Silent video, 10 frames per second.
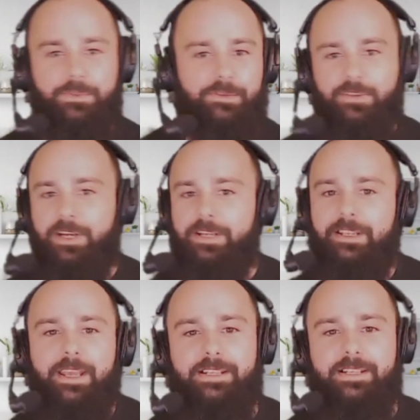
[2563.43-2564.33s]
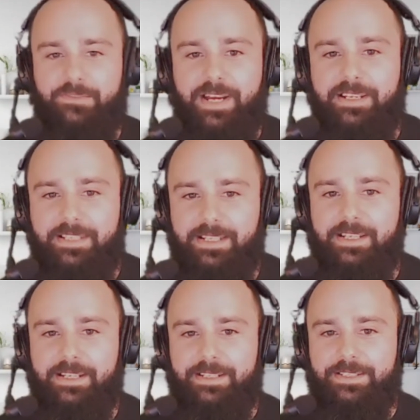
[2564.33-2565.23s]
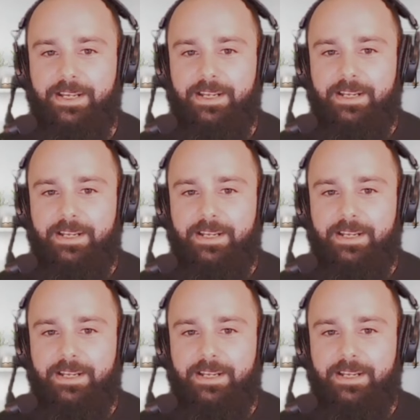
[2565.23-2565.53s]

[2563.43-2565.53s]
the floodgates of ideas.